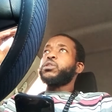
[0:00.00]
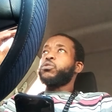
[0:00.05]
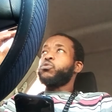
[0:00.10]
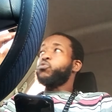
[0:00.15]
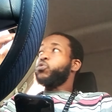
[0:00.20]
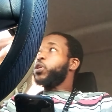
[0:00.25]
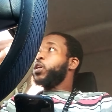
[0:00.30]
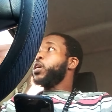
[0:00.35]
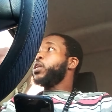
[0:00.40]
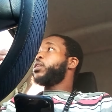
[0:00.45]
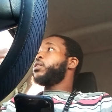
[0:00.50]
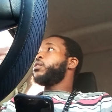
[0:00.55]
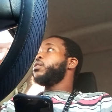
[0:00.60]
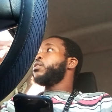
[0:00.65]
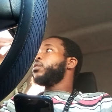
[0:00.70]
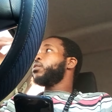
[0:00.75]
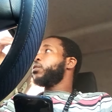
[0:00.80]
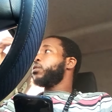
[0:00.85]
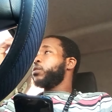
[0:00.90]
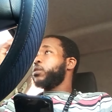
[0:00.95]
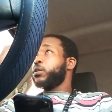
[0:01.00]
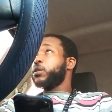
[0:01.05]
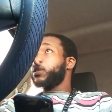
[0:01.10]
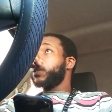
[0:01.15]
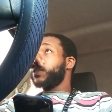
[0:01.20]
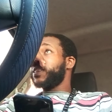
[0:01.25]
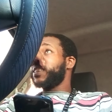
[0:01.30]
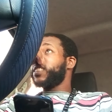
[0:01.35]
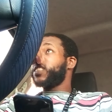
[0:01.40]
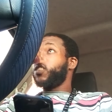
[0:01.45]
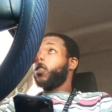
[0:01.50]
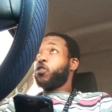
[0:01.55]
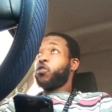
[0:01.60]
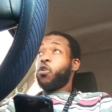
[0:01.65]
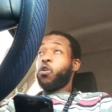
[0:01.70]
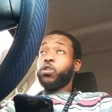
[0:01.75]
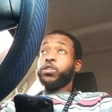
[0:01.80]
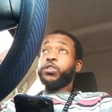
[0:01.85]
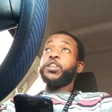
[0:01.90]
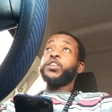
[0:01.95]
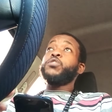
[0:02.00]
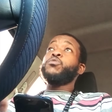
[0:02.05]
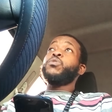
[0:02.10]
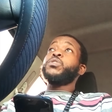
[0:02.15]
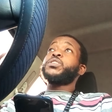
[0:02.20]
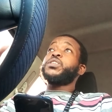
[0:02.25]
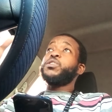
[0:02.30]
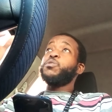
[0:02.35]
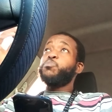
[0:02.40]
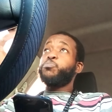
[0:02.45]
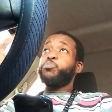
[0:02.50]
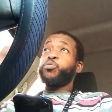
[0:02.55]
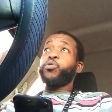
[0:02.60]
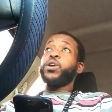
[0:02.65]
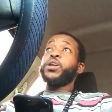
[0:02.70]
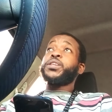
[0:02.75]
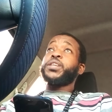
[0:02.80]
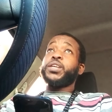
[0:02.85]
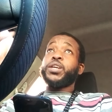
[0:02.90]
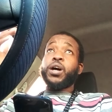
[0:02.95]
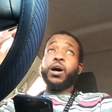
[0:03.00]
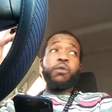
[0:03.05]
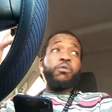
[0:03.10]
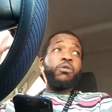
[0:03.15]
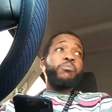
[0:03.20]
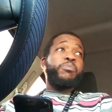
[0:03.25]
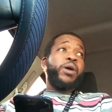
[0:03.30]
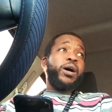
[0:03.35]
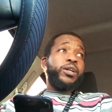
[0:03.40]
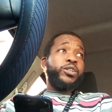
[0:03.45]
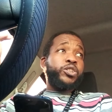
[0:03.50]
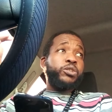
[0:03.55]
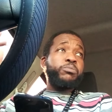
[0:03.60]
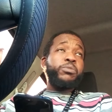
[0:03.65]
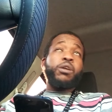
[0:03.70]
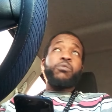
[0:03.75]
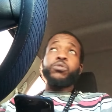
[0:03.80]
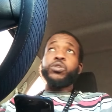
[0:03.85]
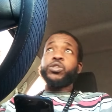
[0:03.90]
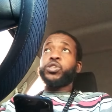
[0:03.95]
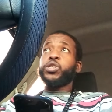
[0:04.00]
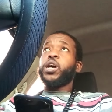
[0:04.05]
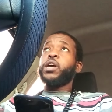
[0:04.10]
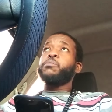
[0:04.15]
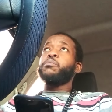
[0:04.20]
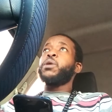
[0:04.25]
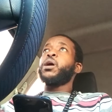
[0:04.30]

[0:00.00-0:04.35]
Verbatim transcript: You need to continuously pray to Yahweh Bashim Shai,